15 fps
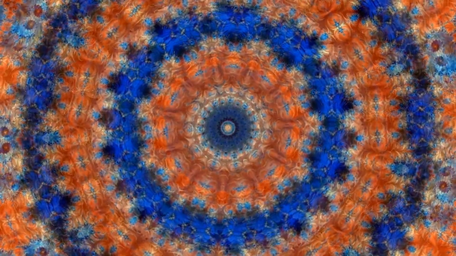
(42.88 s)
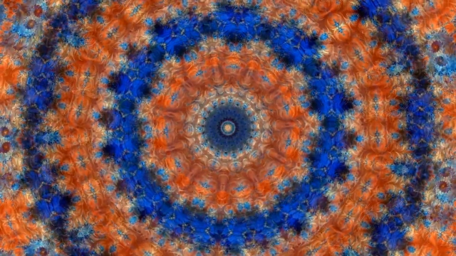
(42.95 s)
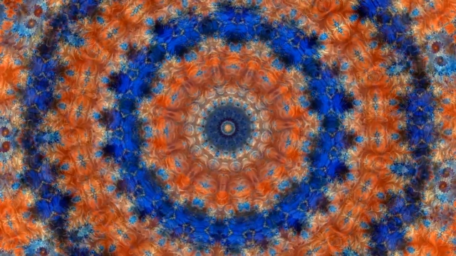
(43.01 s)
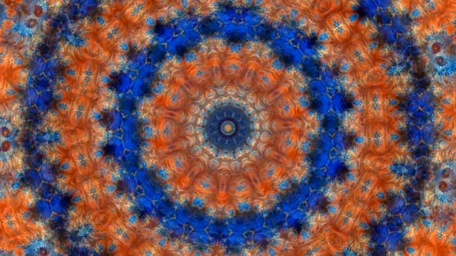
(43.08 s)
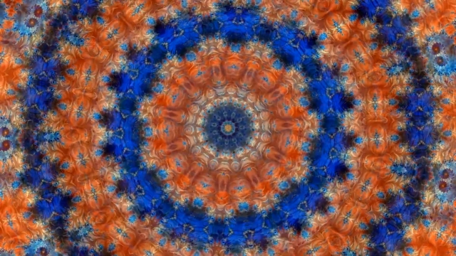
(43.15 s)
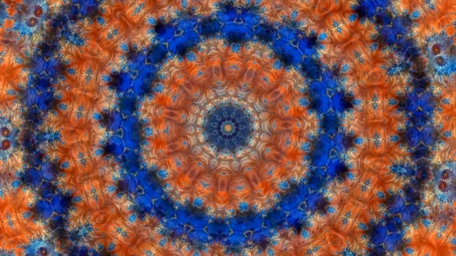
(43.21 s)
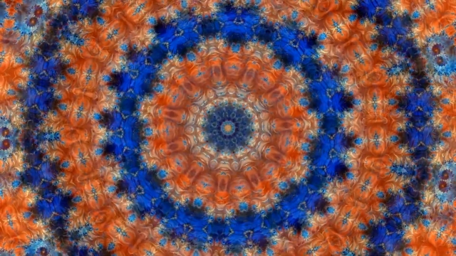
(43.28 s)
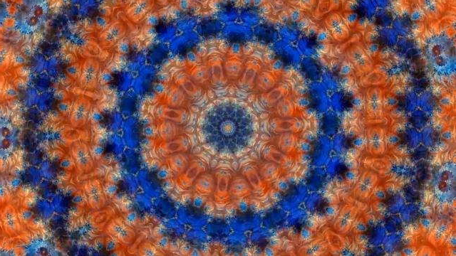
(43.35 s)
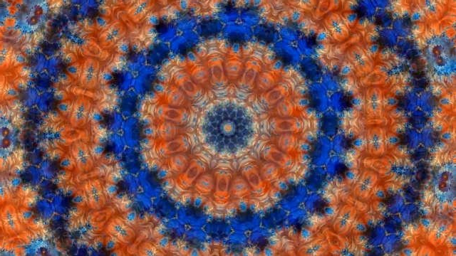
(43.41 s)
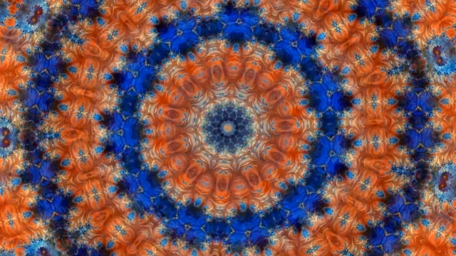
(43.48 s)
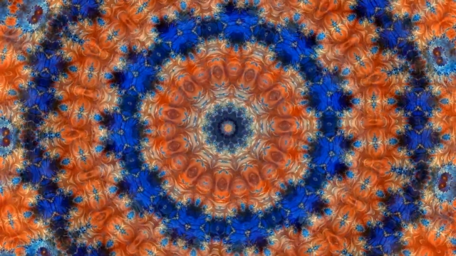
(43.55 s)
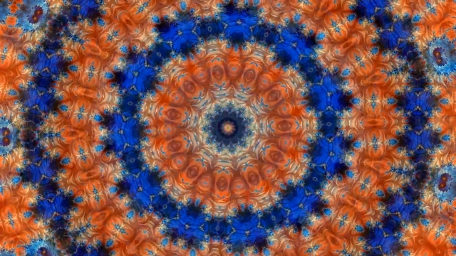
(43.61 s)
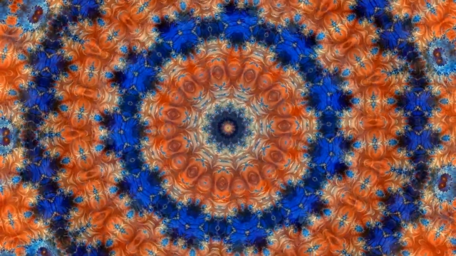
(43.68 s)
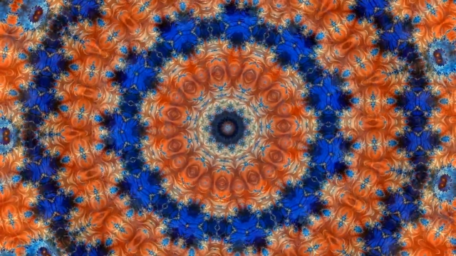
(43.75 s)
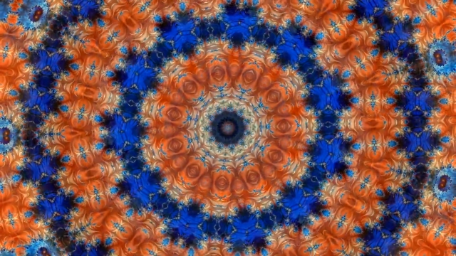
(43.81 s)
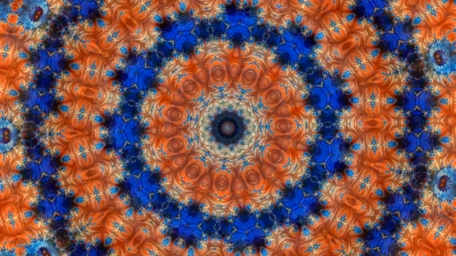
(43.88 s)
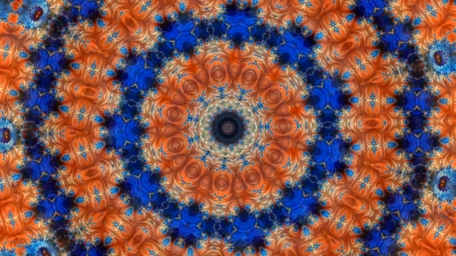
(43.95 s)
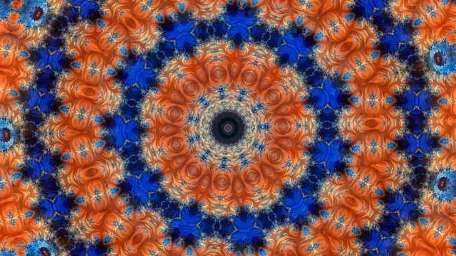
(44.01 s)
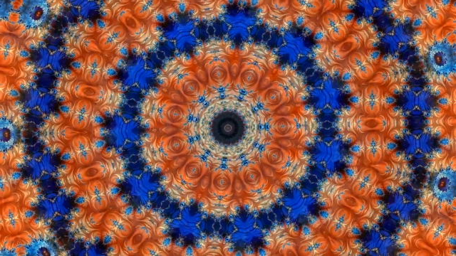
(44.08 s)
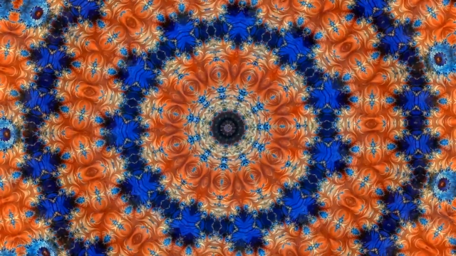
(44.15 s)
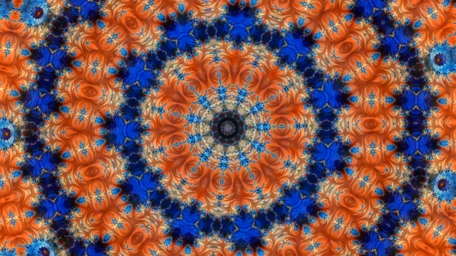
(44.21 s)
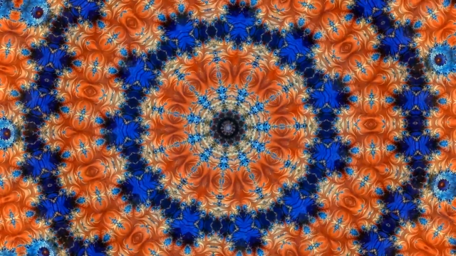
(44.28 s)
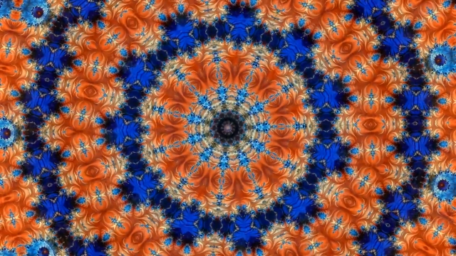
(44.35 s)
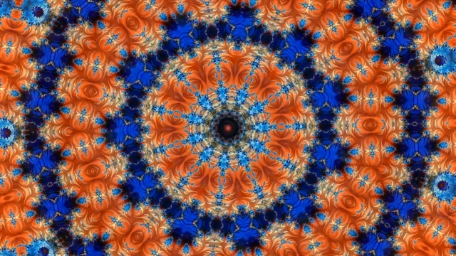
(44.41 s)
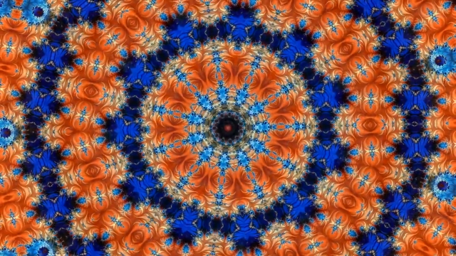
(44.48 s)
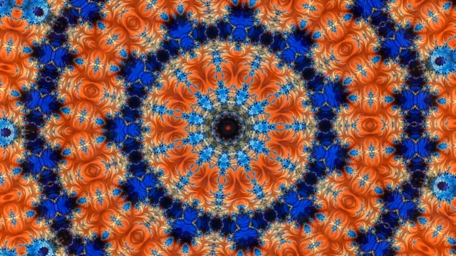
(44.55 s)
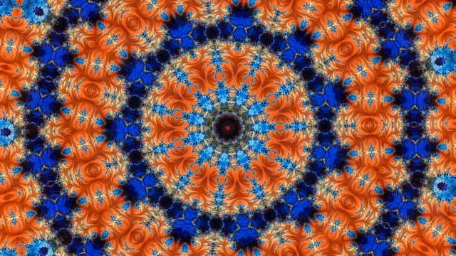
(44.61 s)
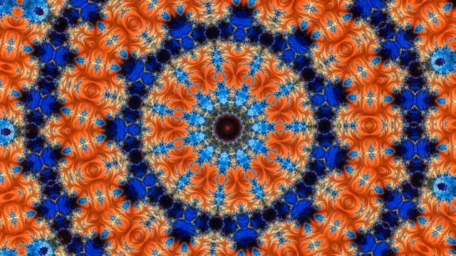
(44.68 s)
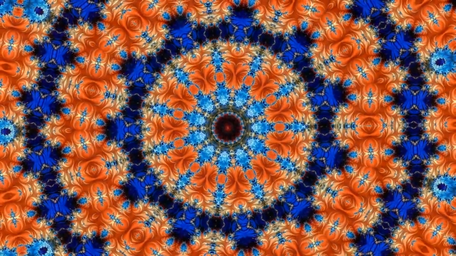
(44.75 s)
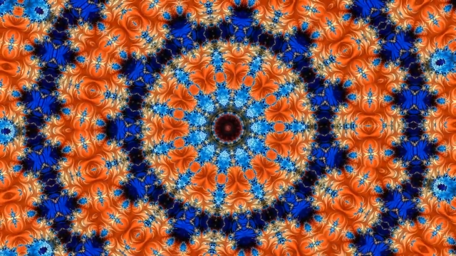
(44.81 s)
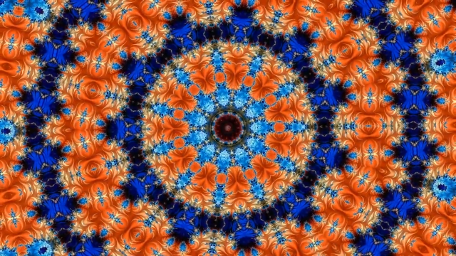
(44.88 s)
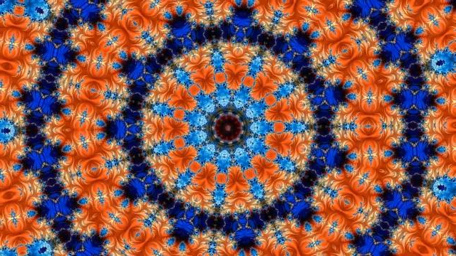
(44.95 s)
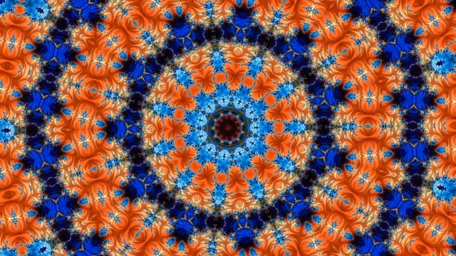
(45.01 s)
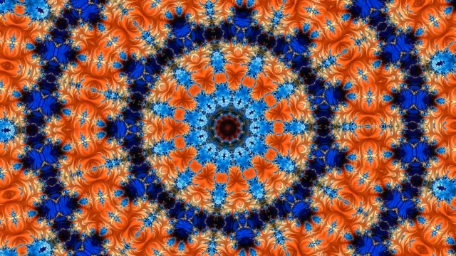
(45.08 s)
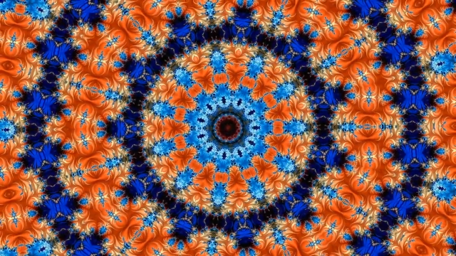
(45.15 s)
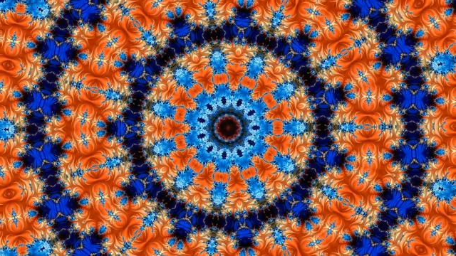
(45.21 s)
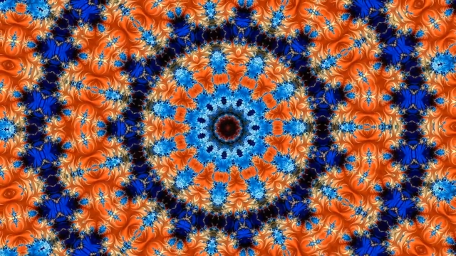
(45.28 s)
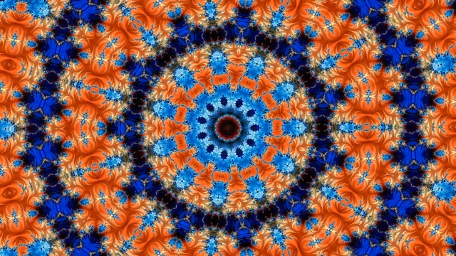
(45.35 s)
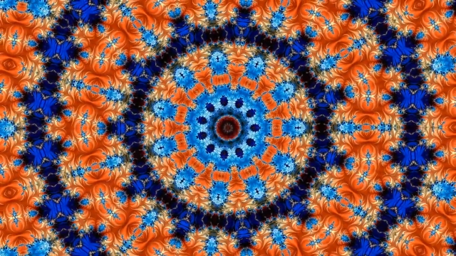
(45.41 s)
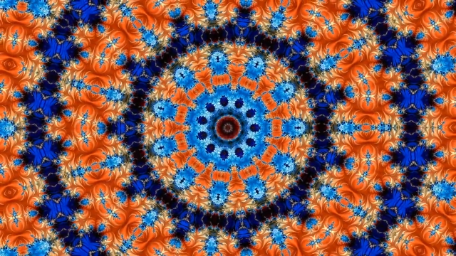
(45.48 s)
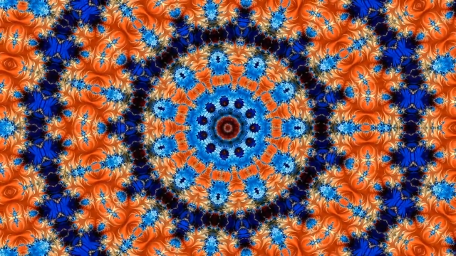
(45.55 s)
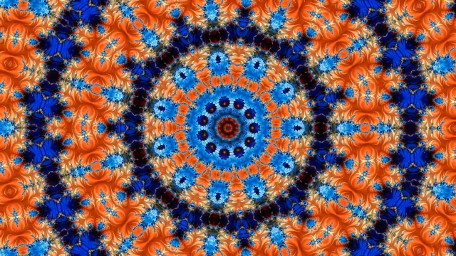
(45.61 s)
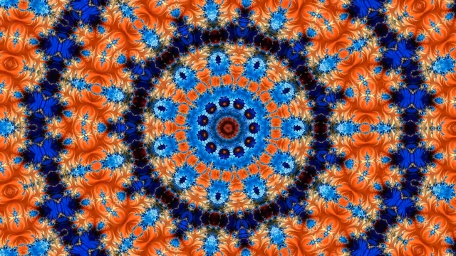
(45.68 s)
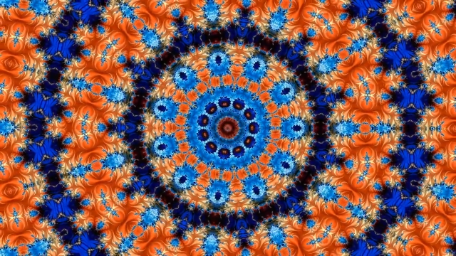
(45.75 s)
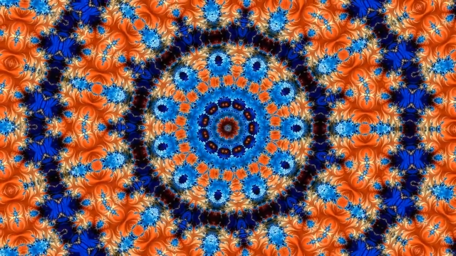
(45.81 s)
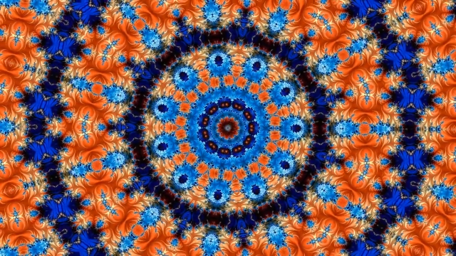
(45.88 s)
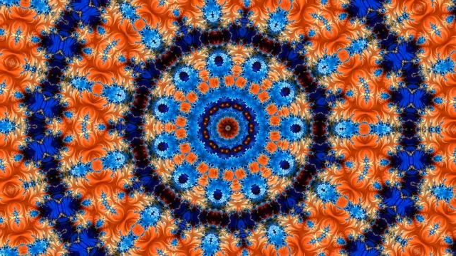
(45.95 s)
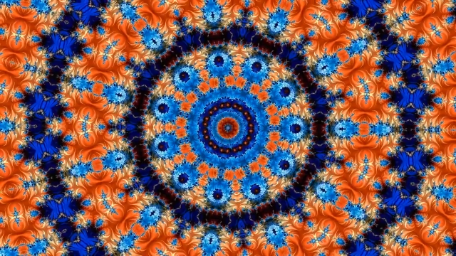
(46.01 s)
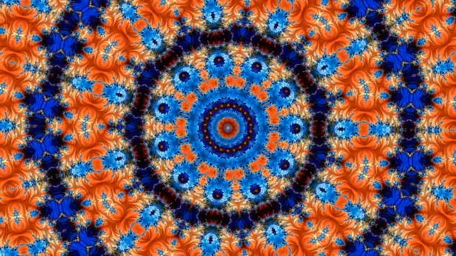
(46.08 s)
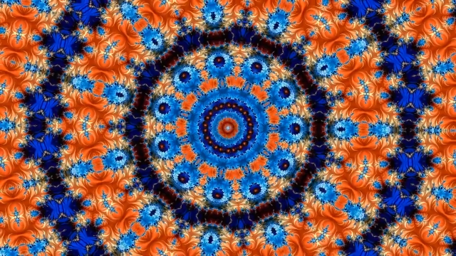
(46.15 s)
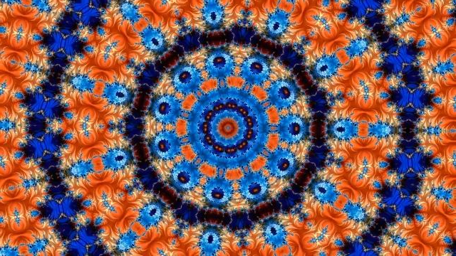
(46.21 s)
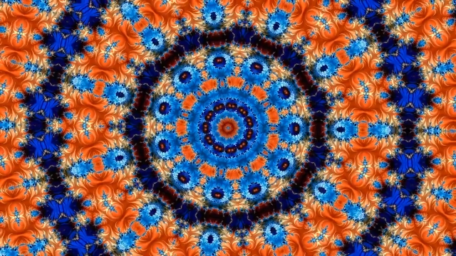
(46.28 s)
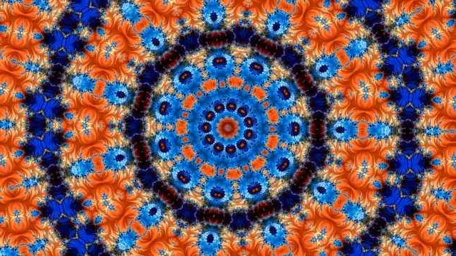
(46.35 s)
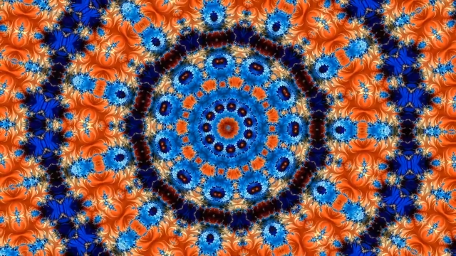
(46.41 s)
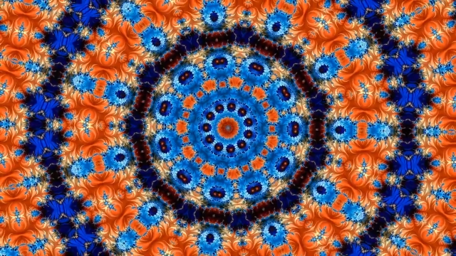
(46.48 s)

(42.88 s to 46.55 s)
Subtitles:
(no speaker visible)